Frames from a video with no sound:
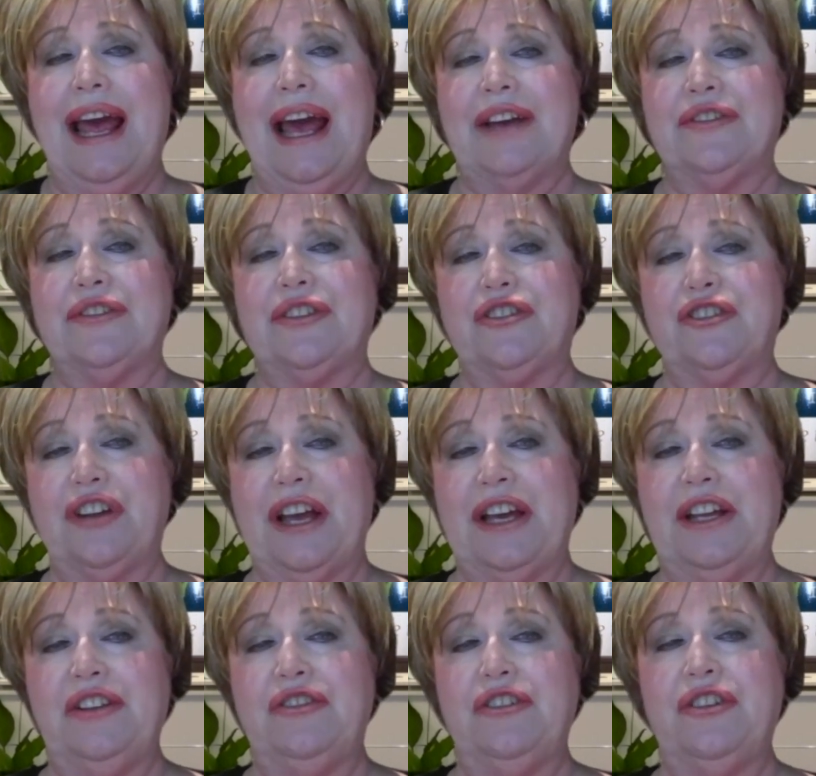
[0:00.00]
as the
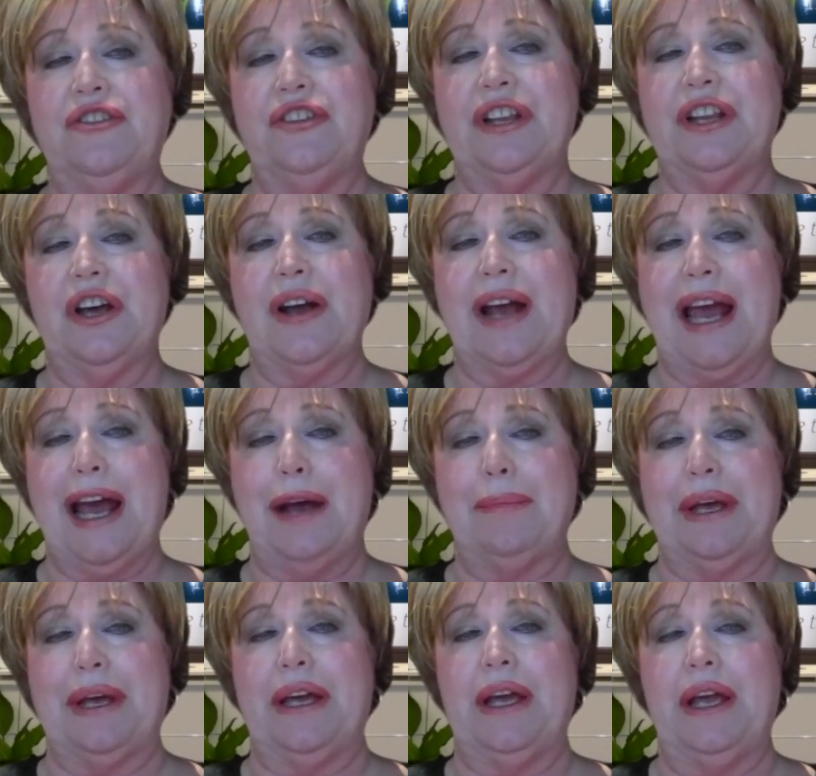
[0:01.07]
changes that are
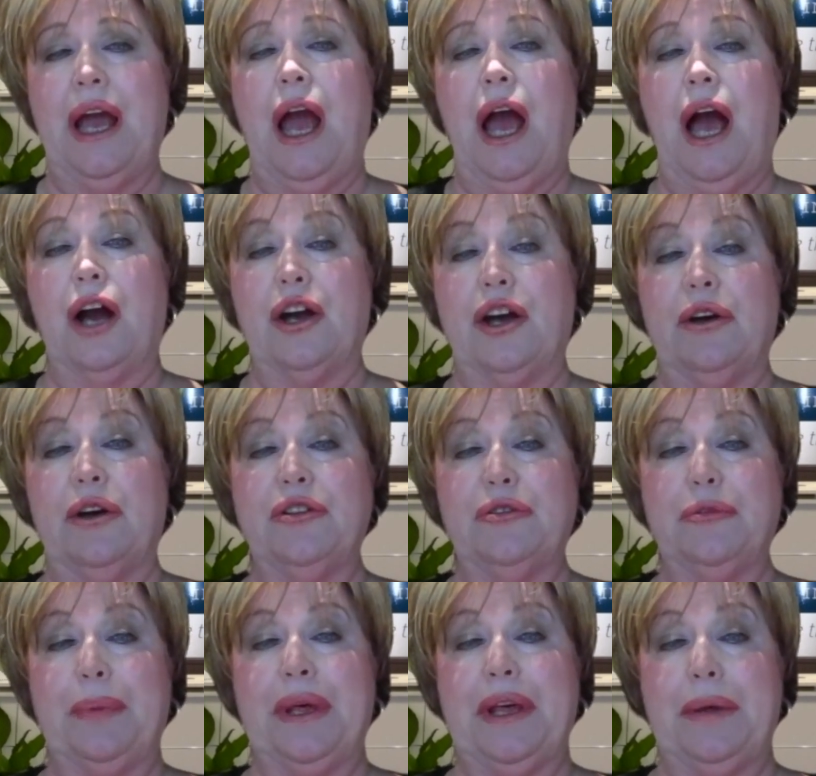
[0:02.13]
coming are going
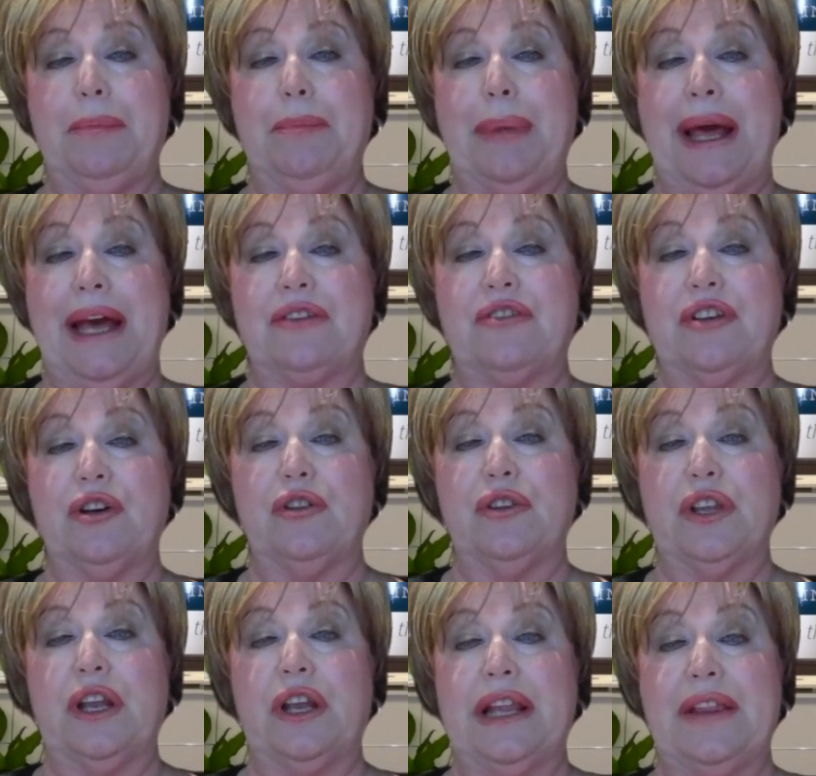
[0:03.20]
to be impacting
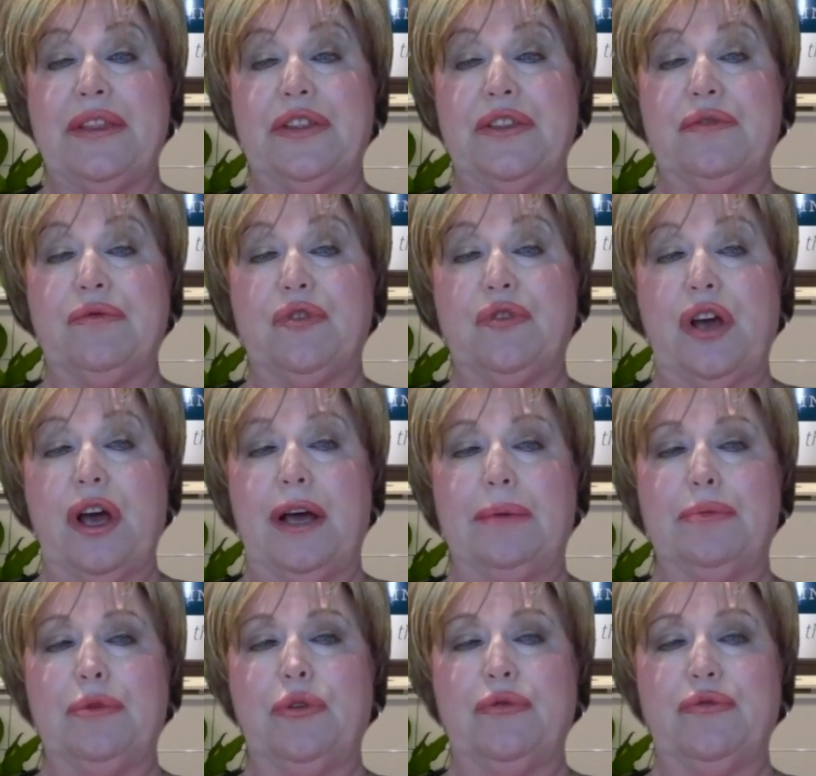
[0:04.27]
on the length of
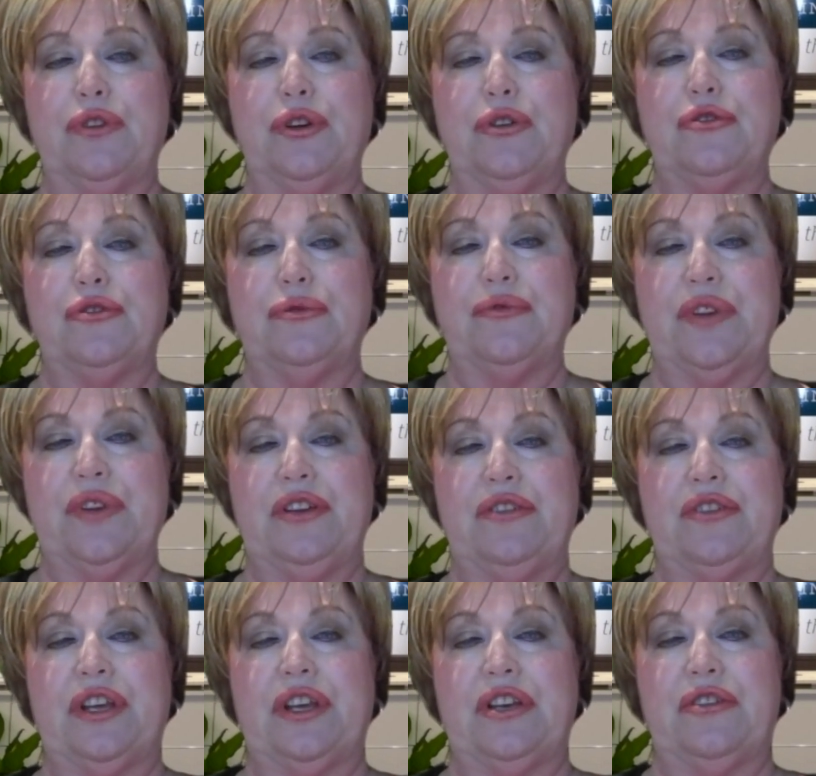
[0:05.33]
time your future
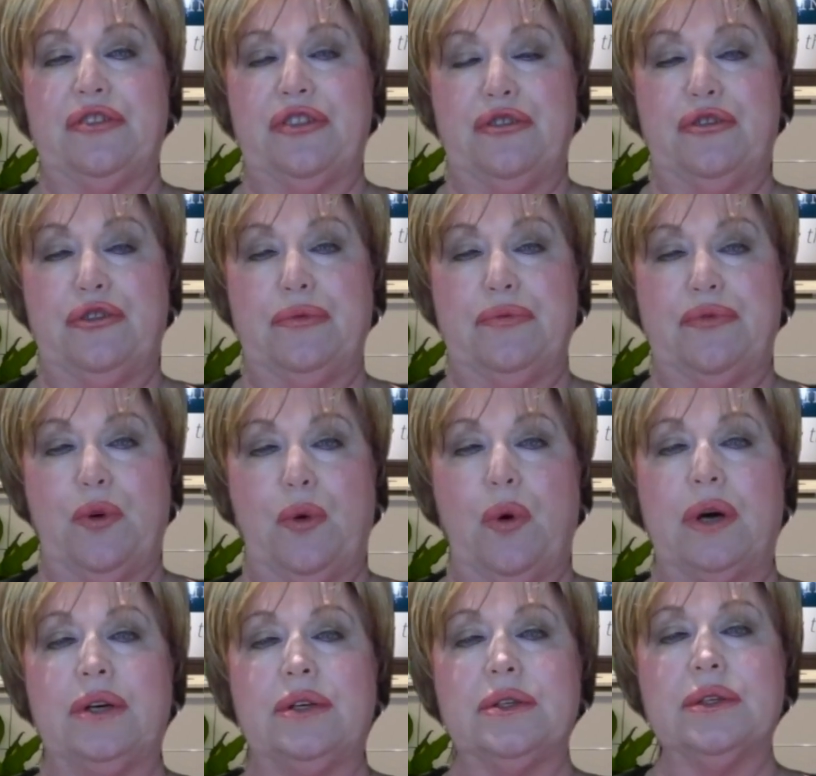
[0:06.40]
visa is issued
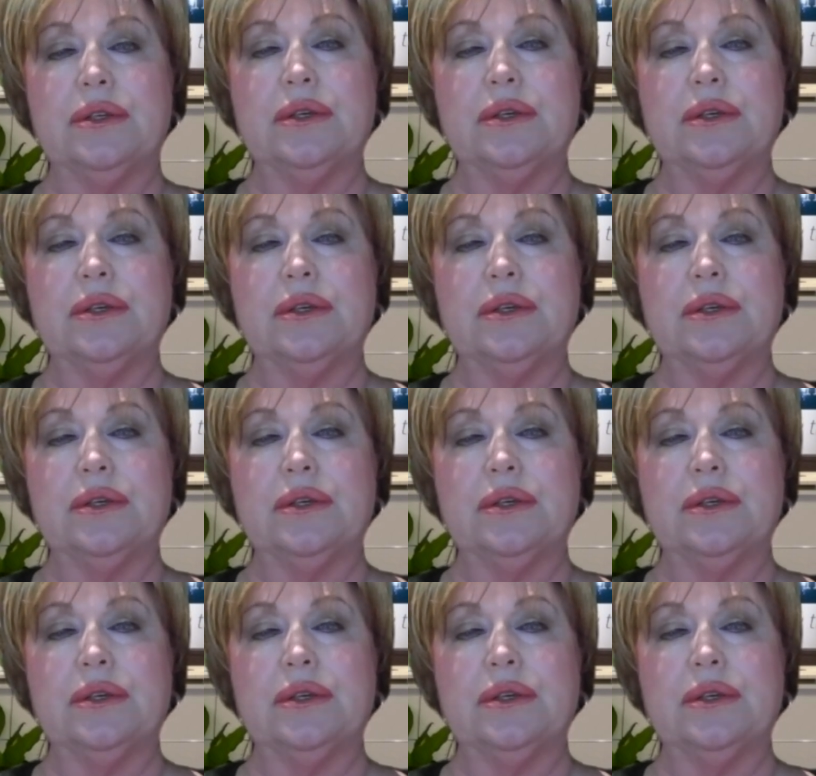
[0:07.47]
for.